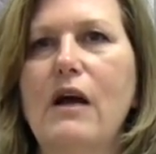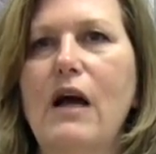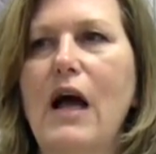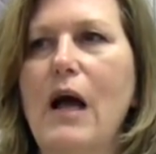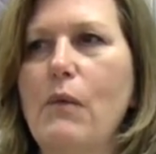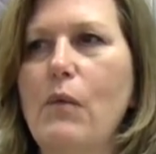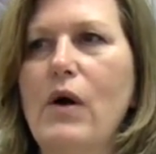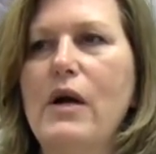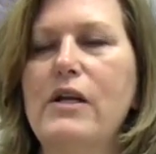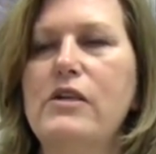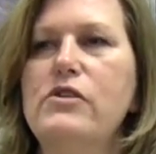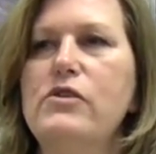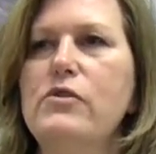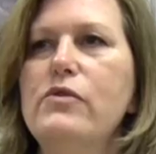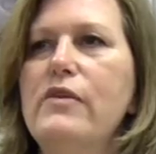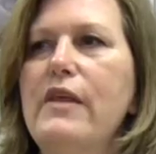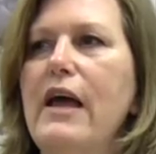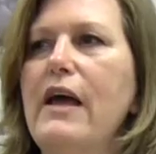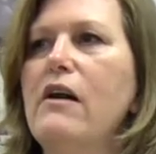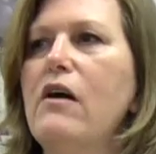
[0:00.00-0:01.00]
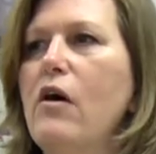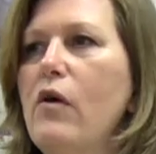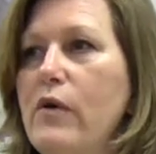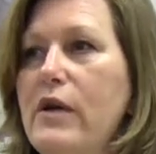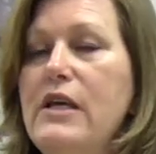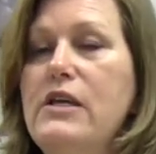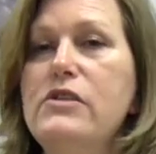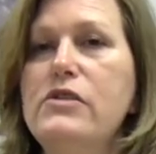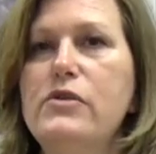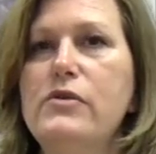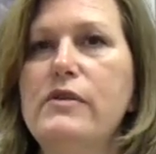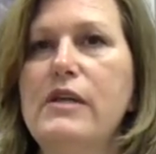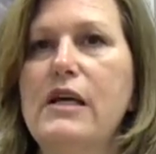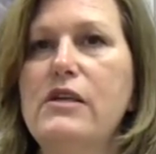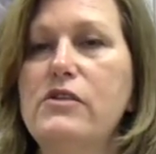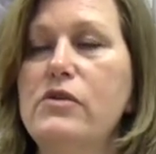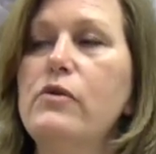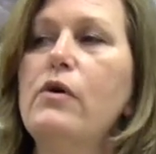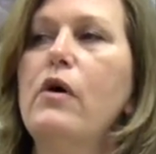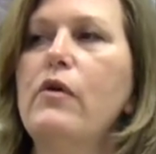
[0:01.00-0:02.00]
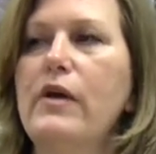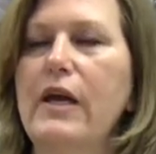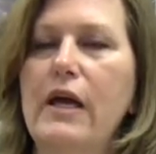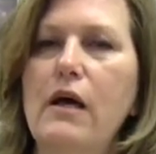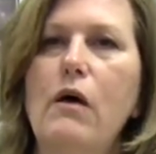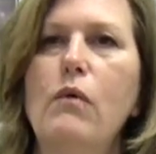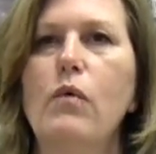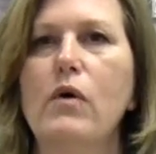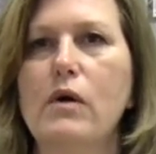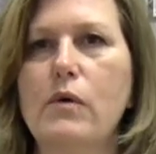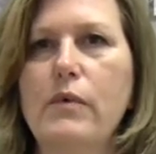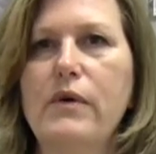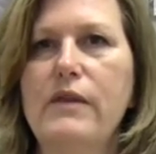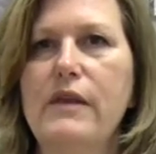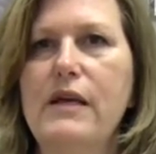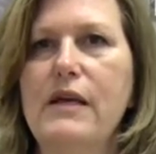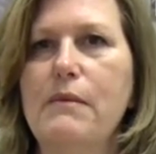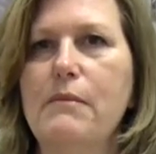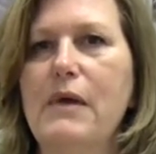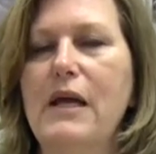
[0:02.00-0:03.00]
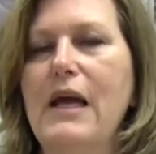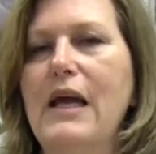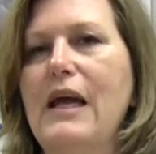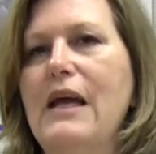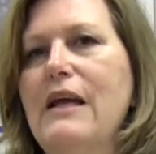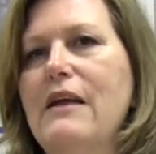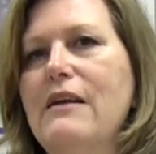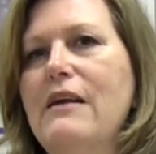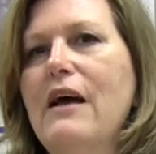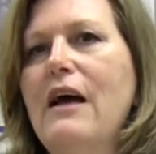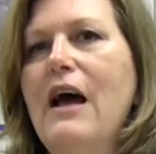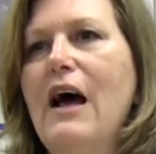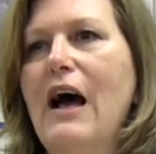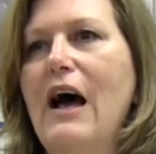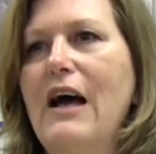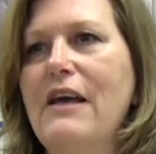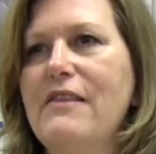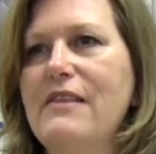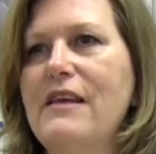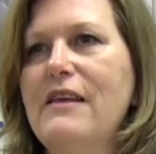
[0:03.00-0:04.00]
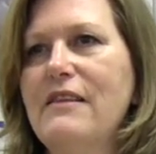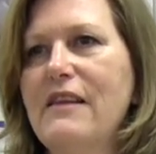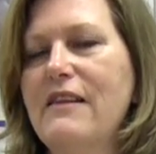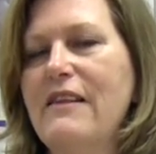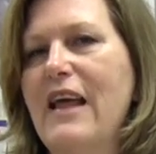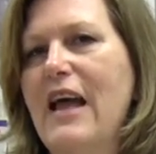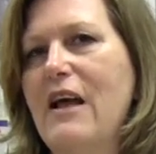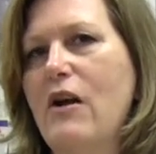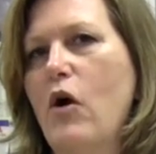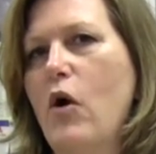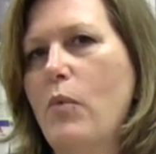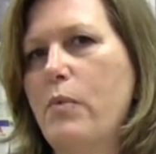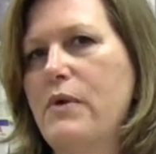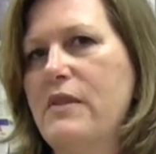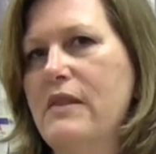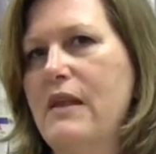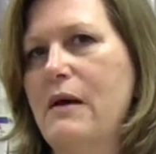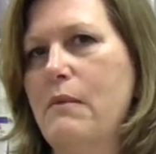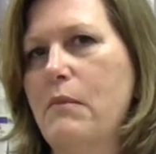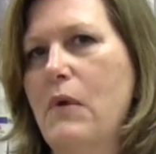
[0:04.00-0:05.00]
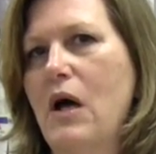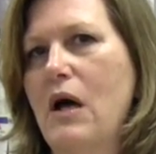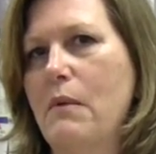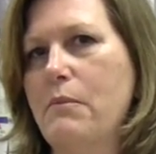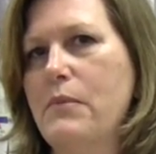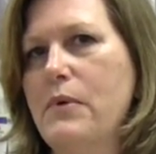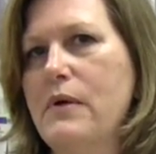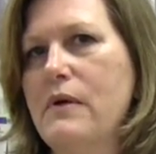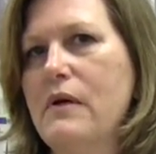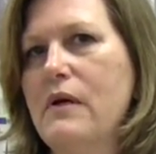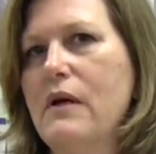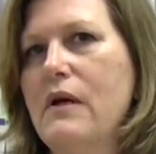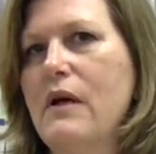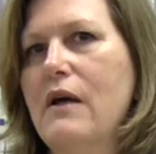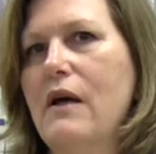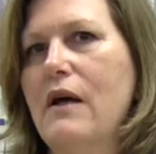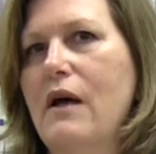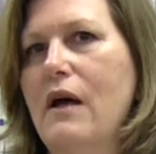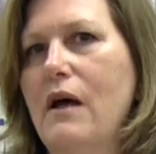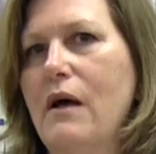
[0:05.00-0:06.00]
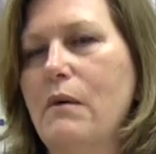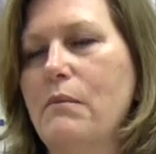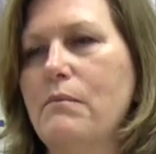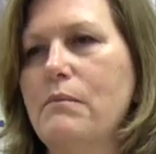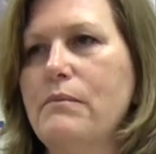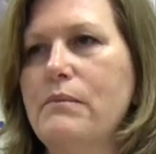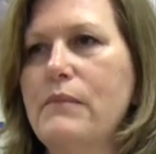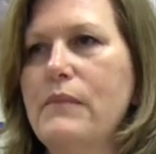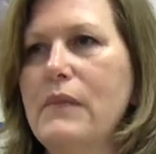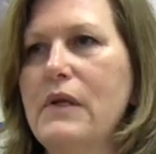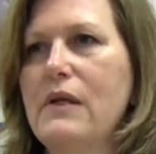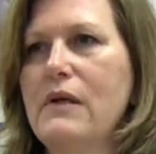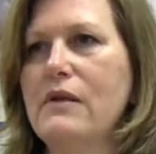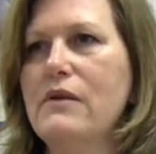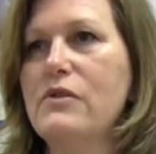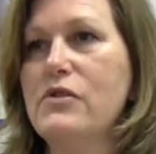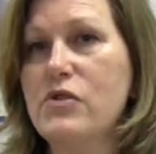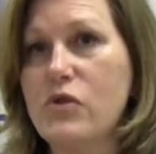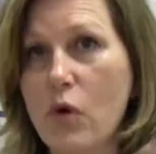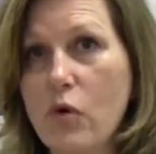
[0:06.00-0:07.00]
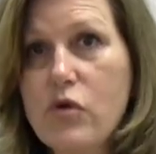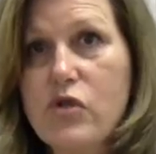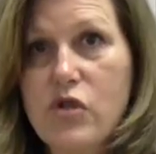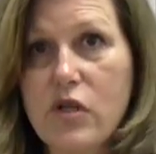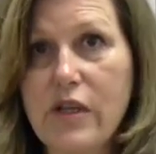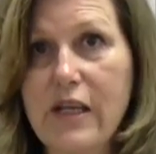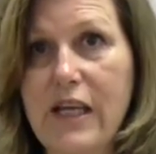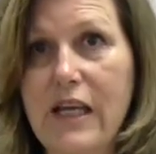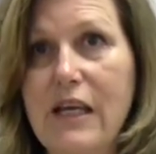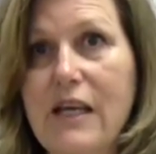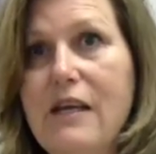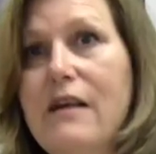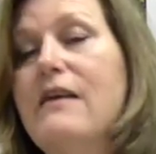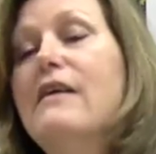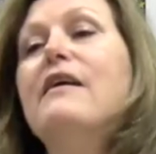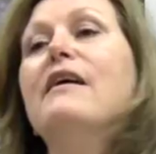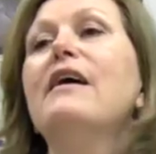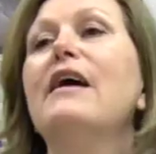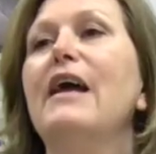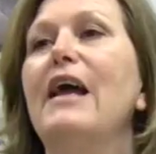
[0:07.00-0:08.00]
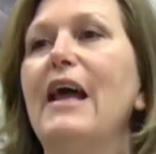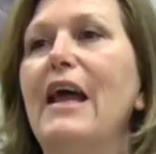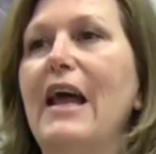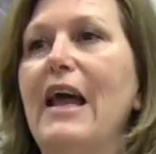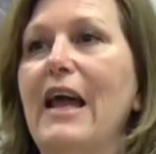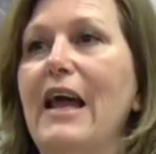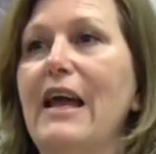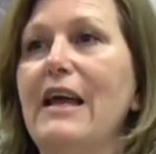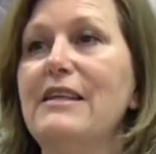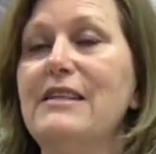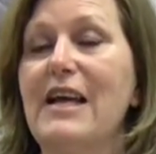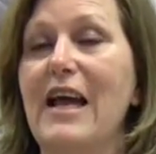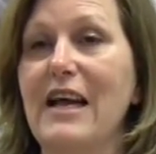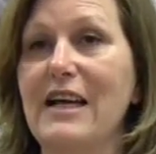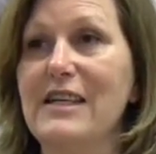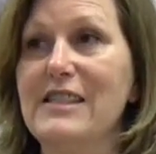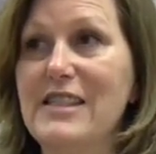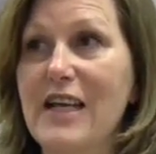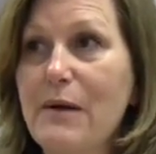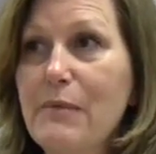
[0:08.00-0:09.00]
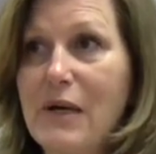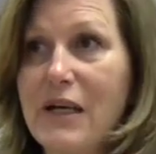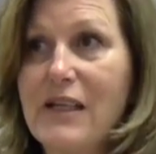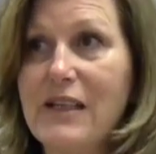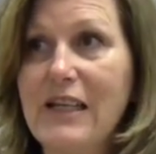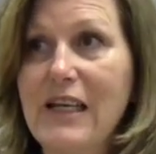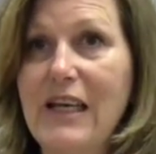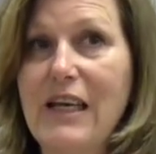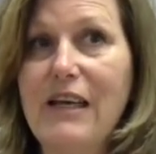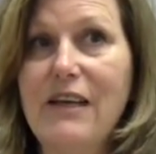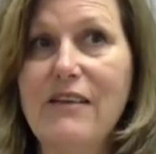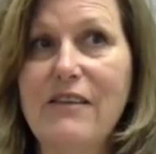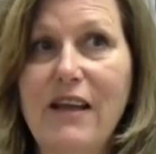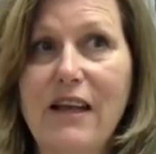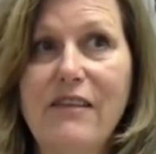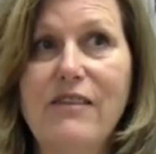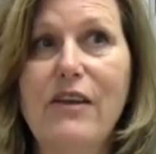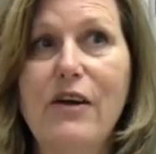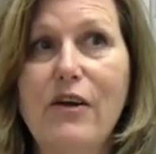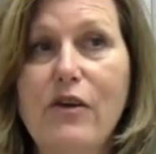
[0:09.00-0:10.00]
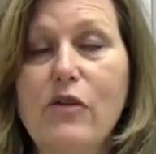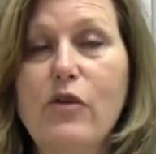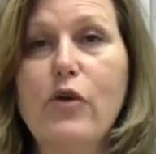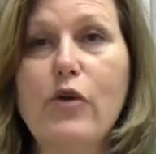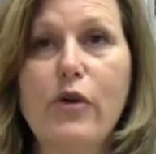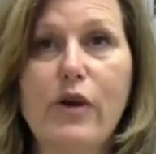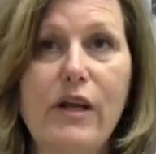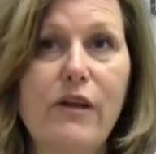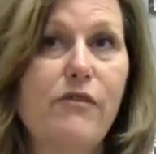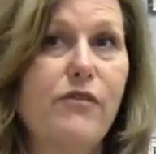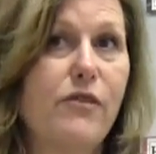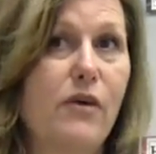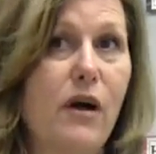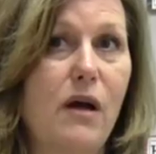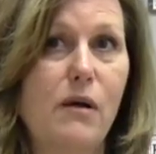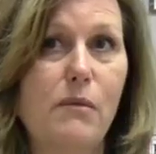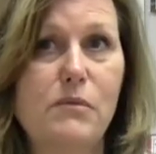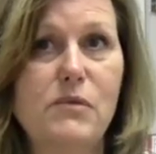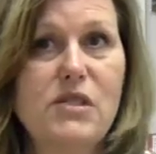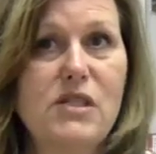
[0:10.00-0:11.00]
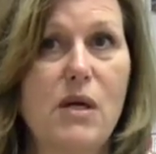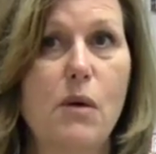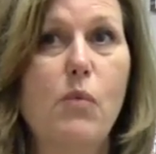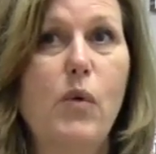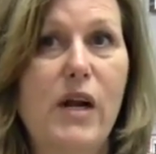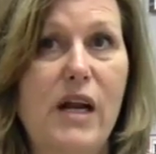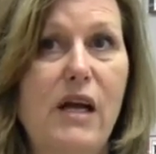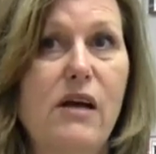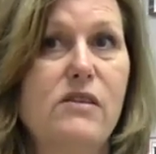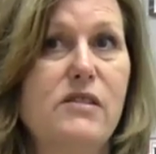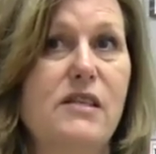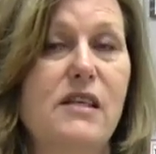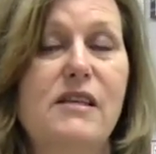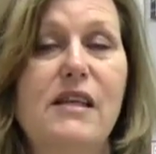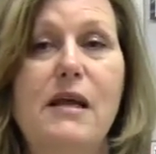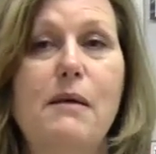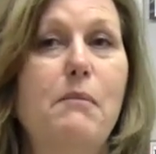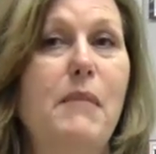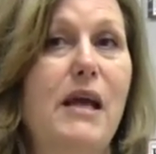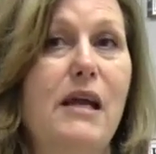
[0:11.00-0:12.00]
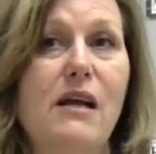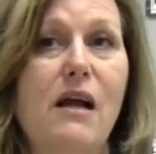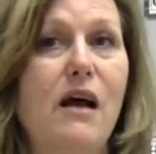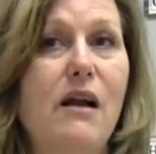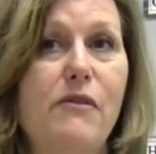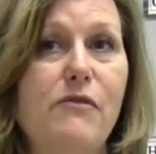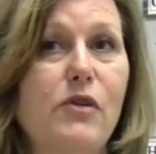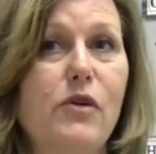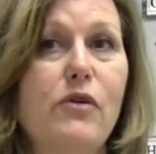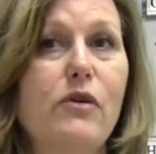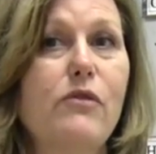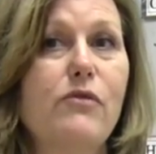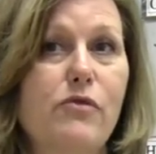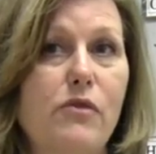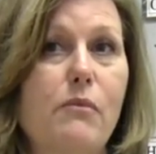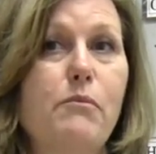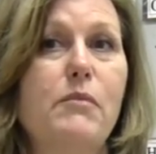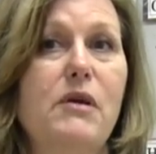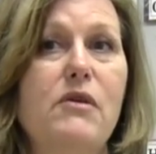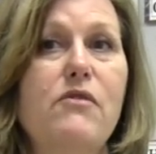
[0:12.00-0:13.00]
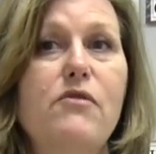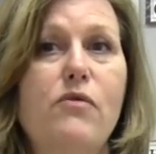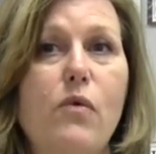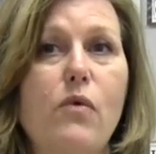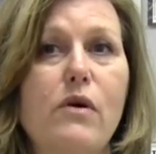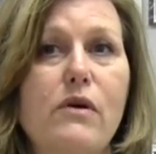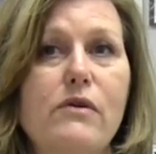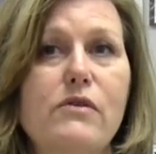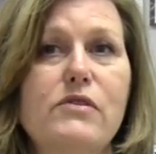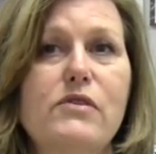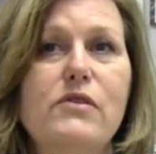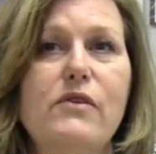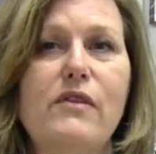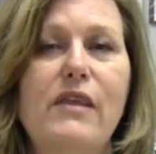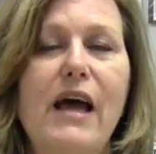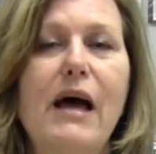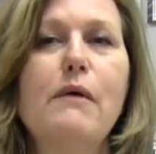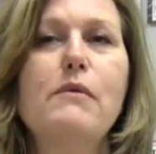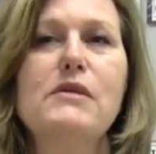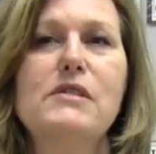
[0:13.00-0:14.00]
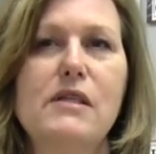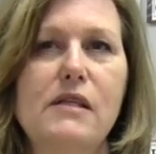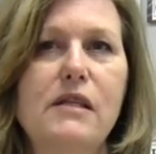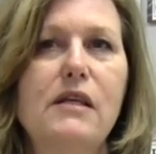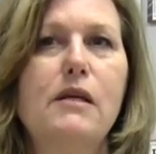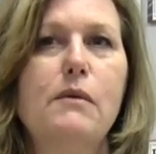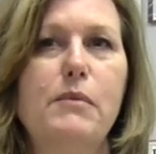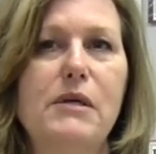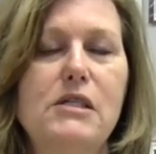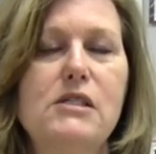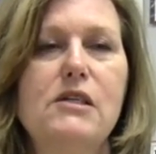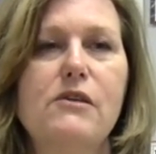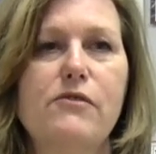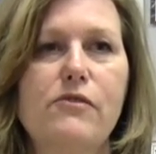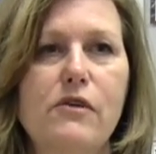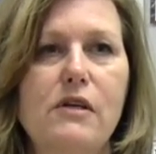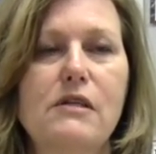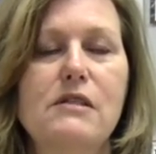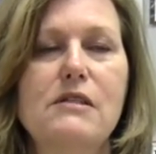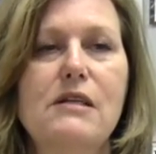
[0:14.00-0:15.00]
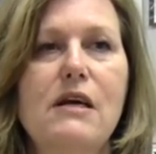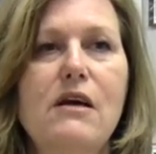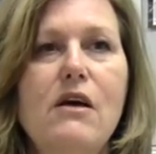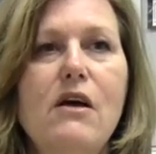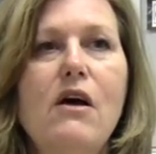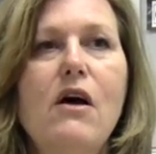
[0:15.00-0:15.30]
I want to do that. Oh, he's doing that too. Okay, I'll work with him. And I think that opened them up socially and academically, that they're learning from someone else that they may not have learned from before. So that was a little bit different.